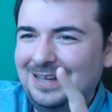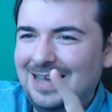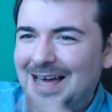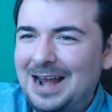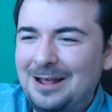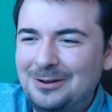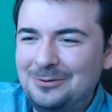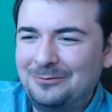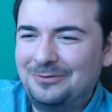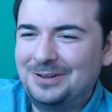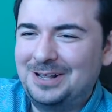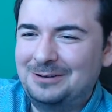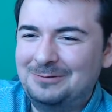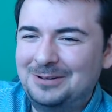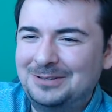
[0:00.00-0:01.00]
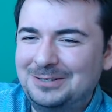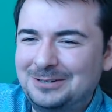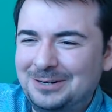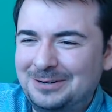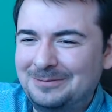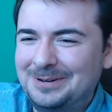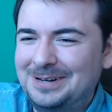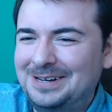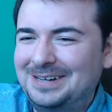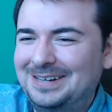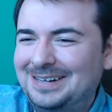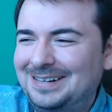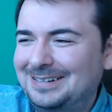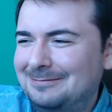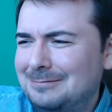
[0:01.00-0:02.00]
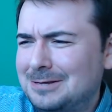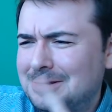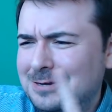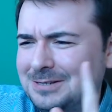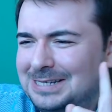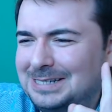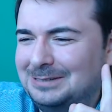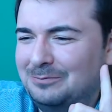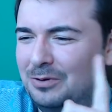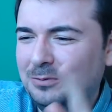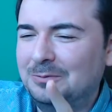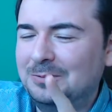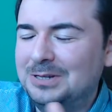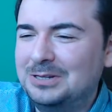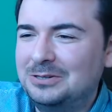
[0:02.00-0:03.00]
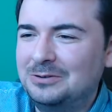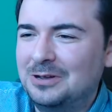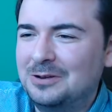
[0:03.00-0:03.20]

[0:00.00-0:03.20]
And I don't think I will talk about it because it's probably too